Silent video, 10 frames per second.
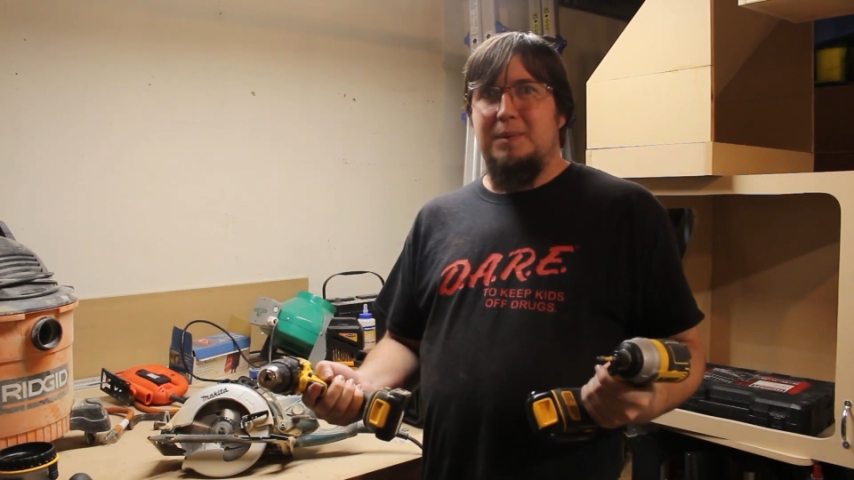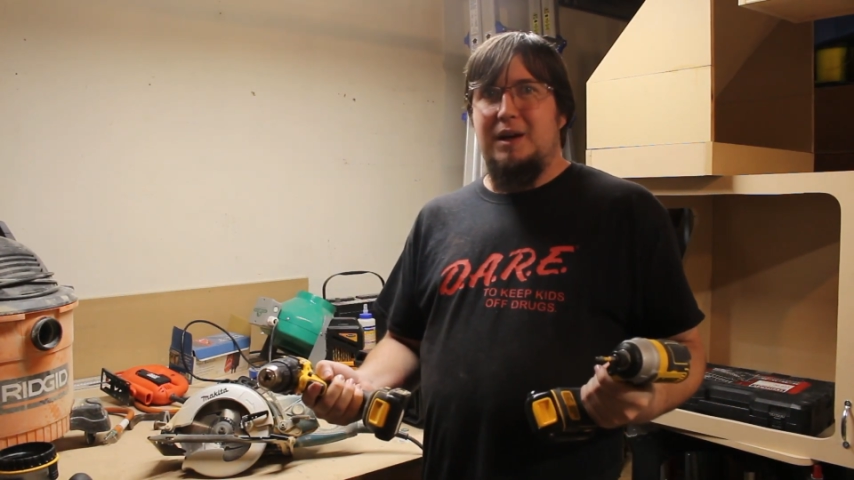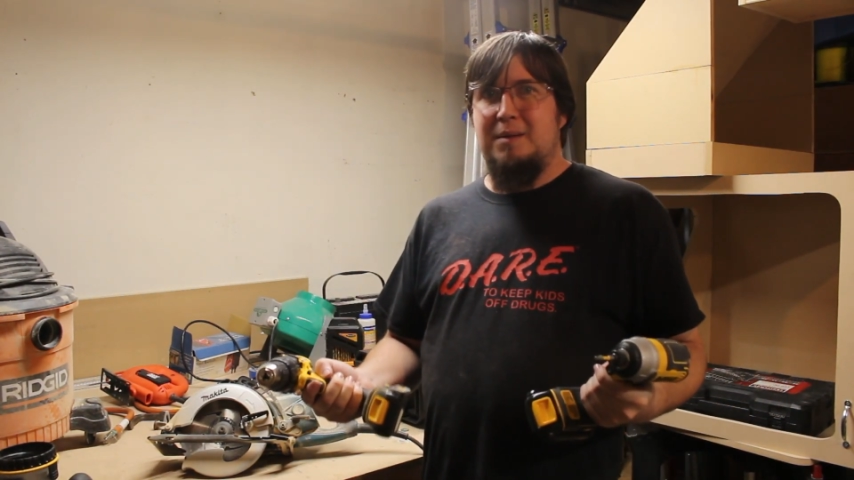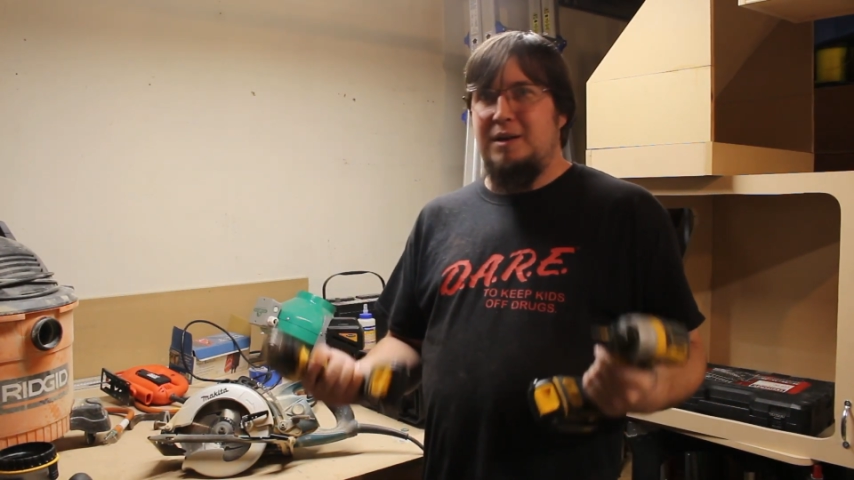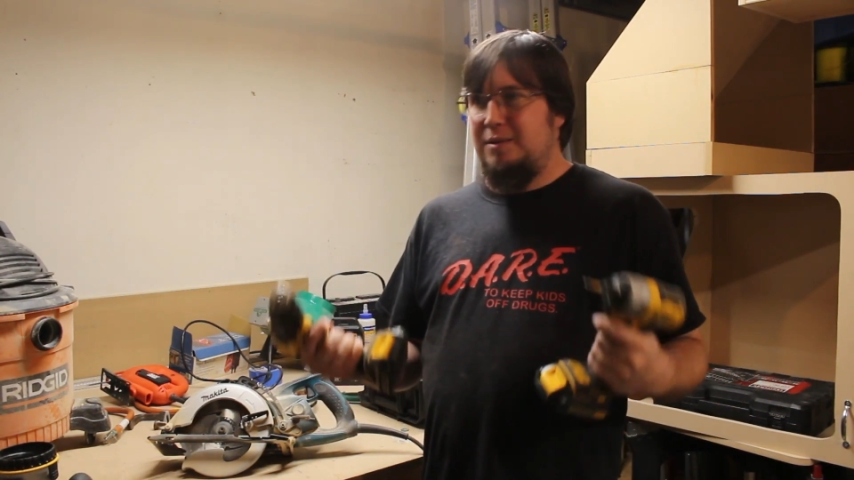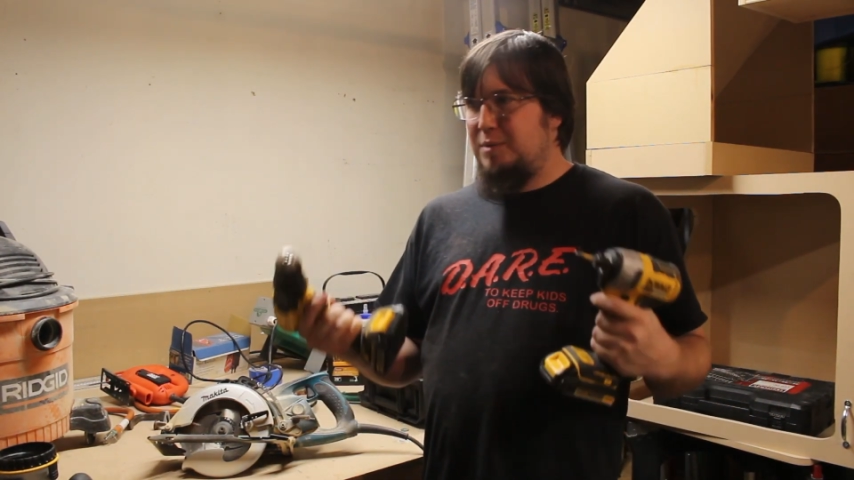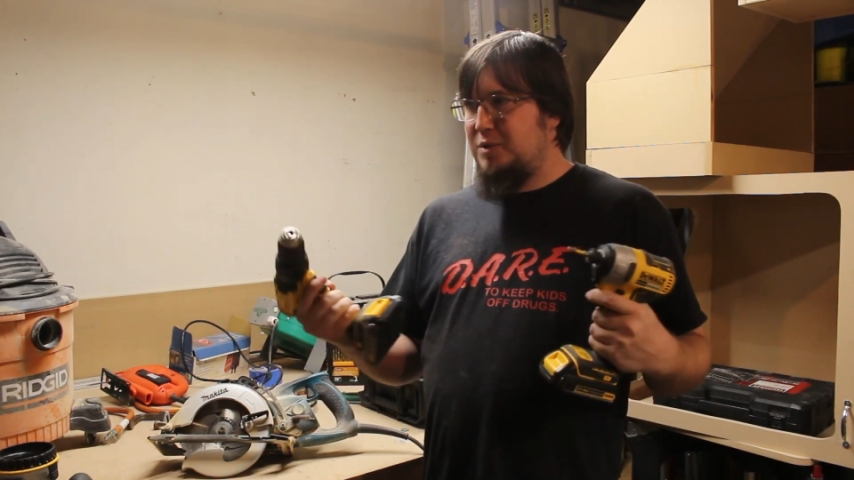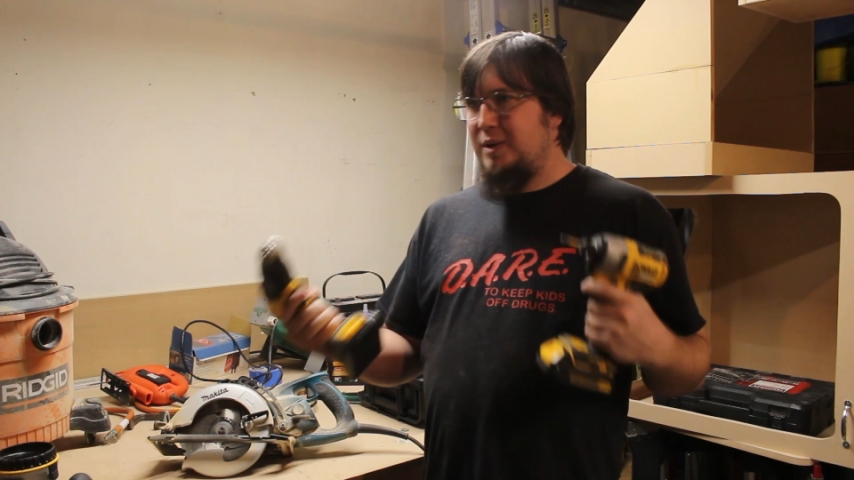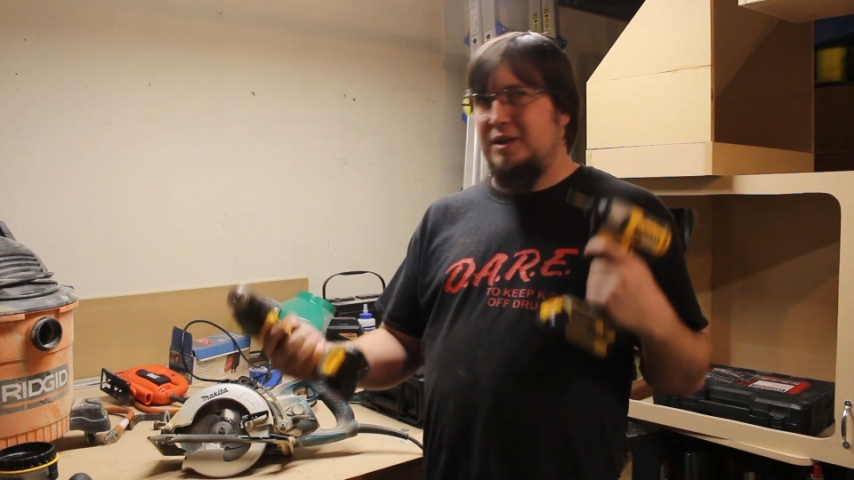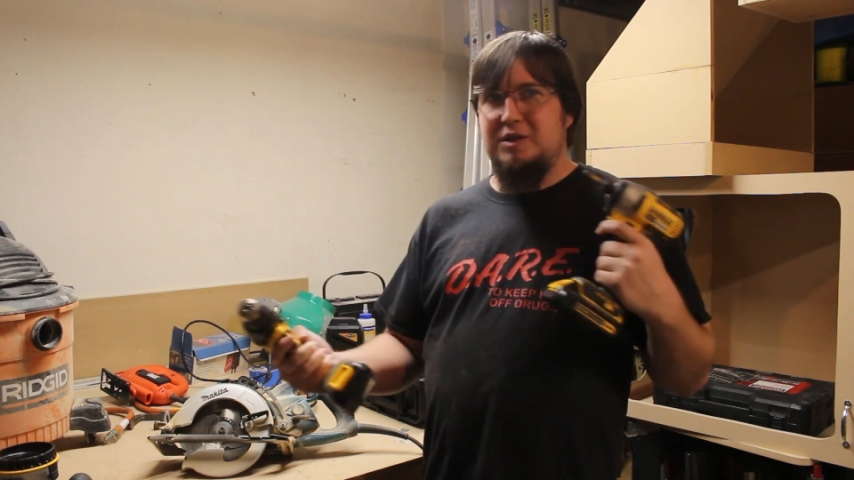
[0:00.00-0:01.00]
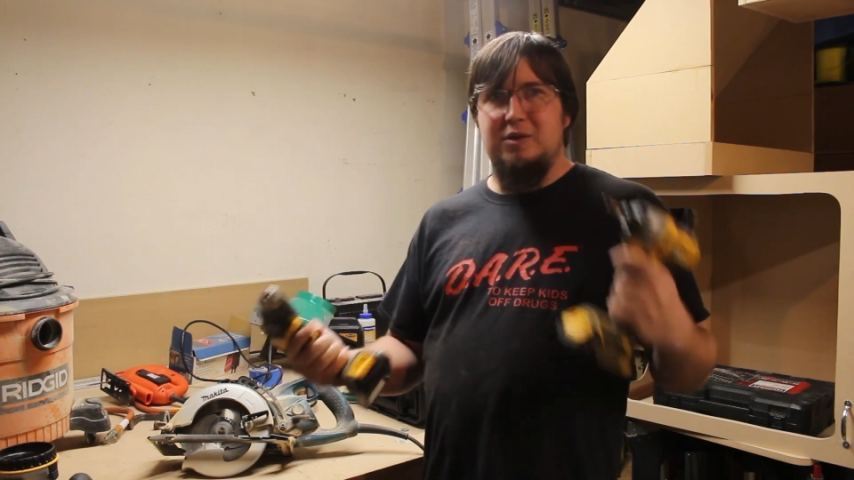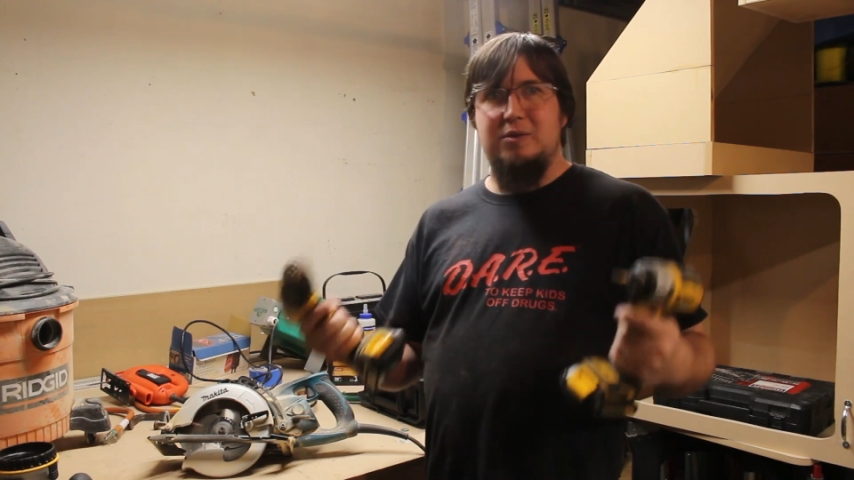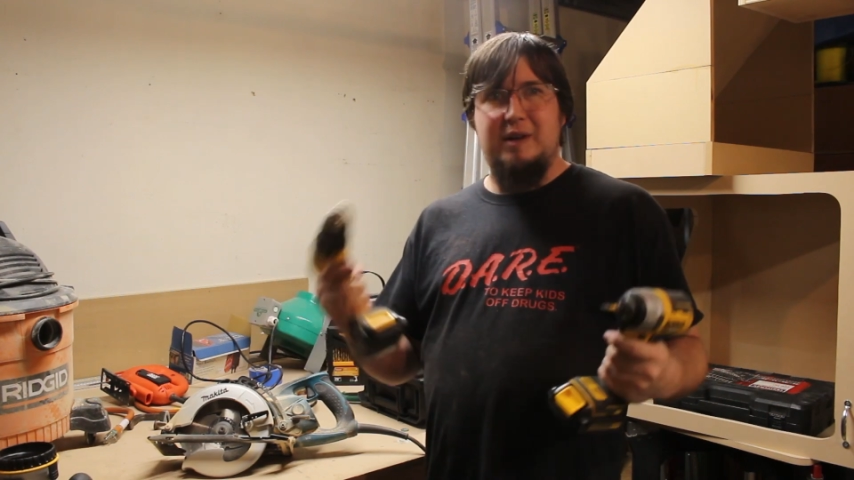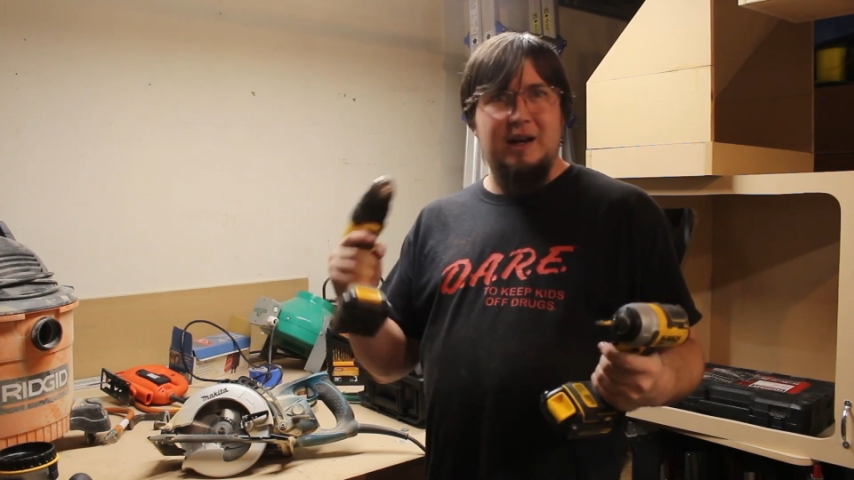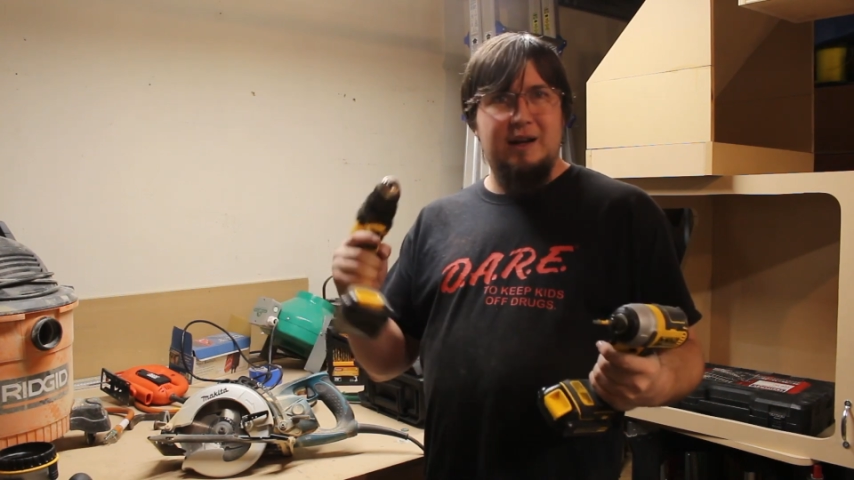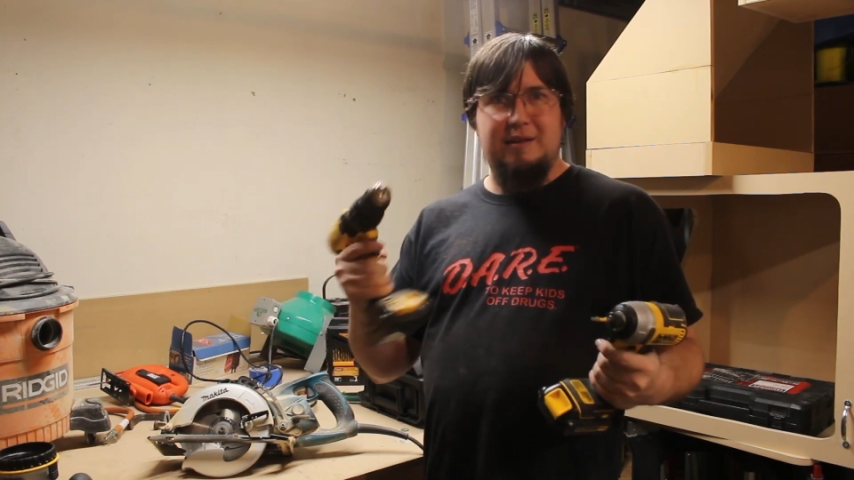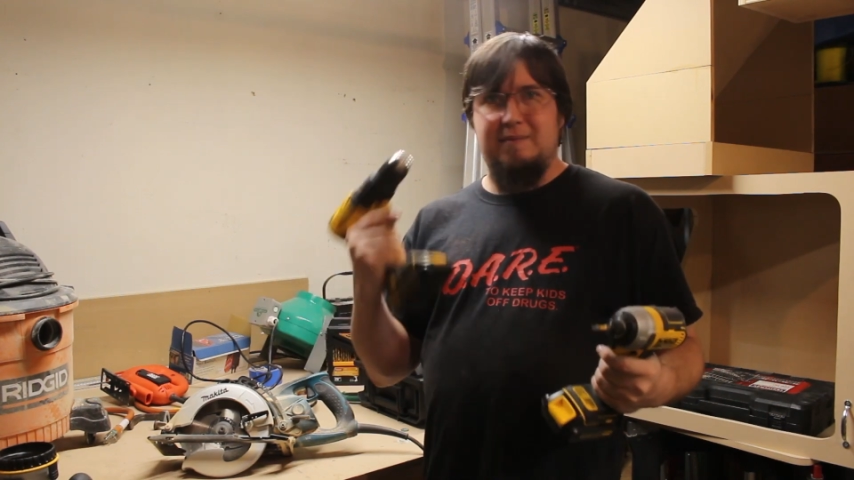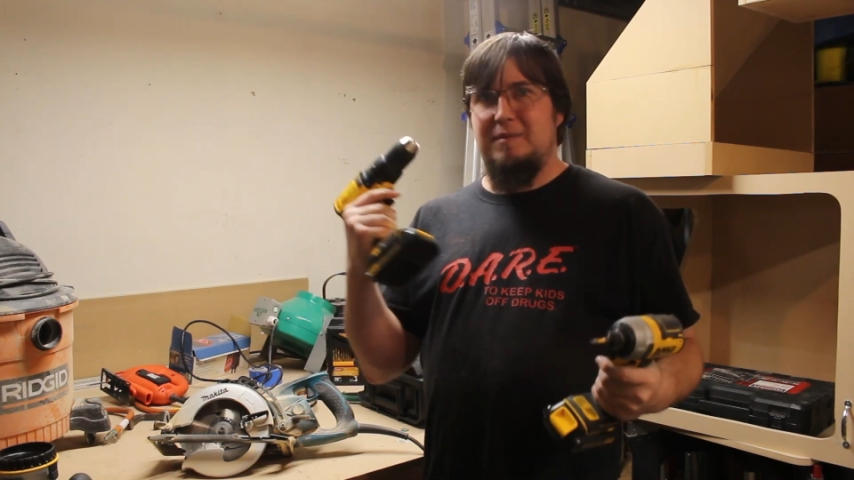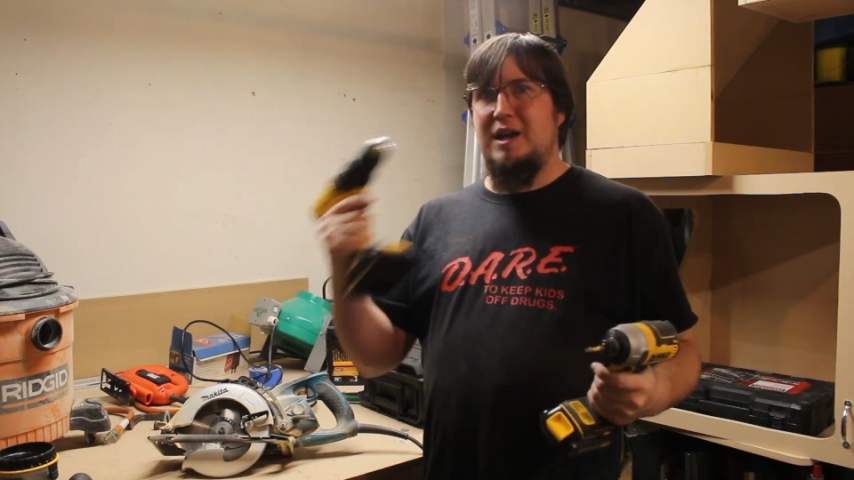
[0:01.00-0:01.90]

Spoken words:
I mean, between the two, yeah,